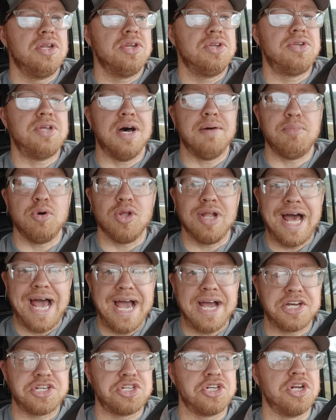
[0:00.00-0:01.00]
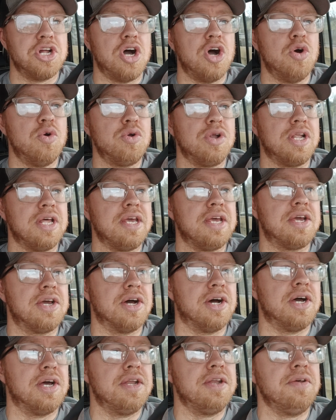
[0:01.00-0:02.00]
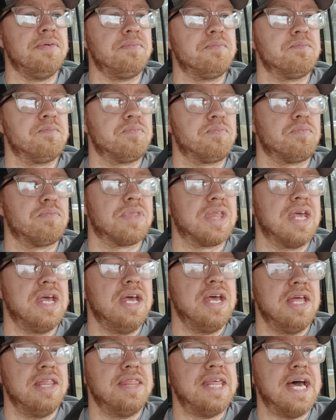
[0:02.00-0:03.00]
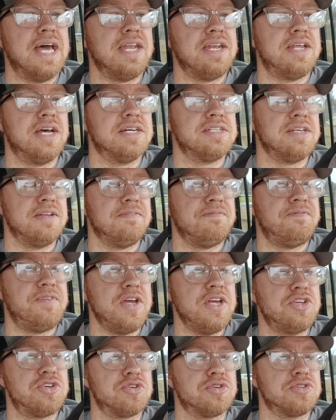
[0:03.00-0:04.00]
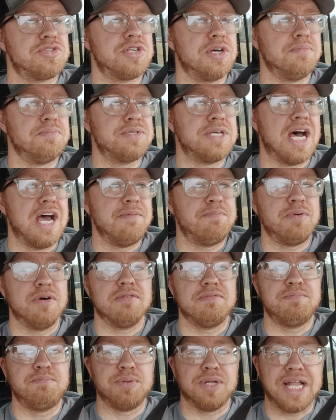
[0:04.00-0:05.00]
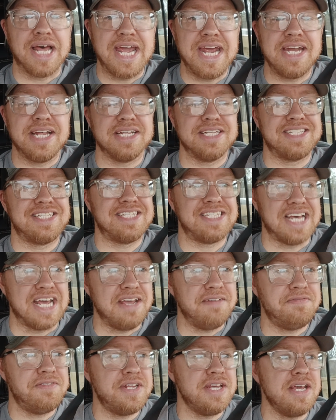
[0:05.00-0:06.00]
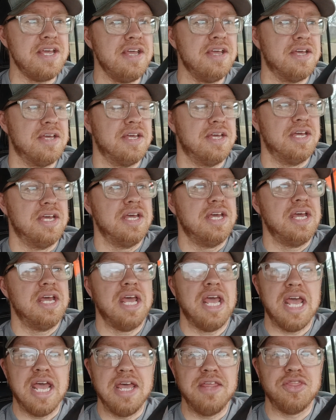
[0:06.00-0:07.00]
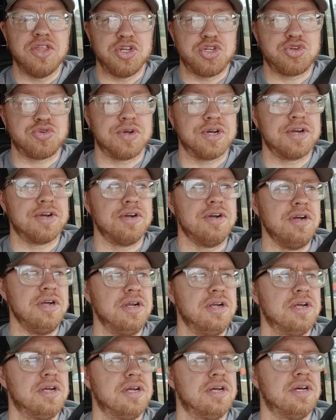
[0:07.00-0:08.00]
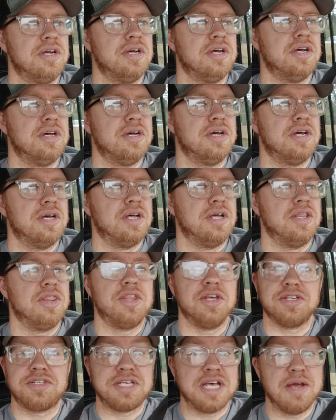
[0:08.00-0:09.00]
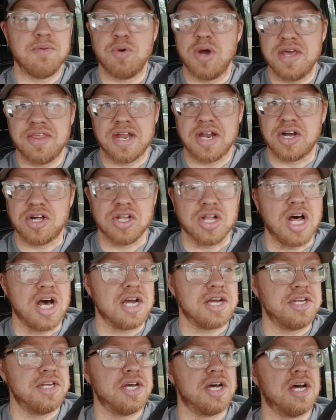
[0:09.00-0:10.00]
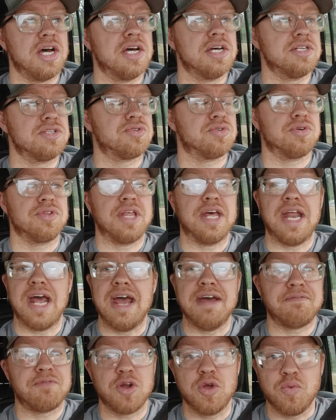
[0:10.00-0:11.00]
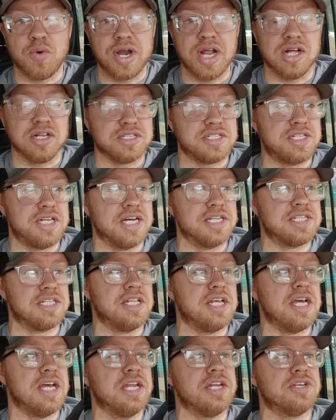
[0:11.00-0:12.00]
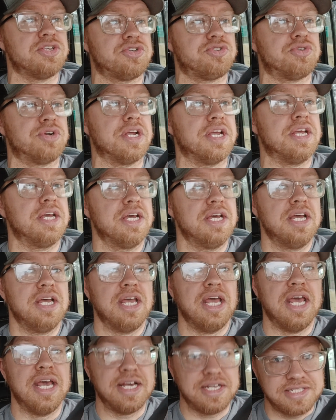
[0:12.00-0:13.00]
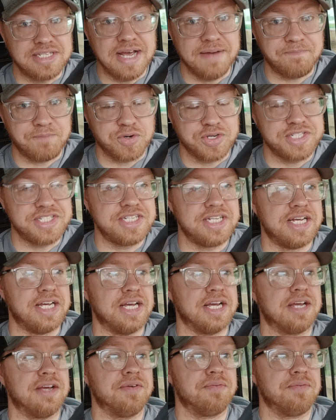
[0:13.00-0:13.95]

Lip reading: double action only gun that doesn't feature some type of bladed safety in the trigger, the same way that a Glock does or that everyone else does in the industry, except for SIG.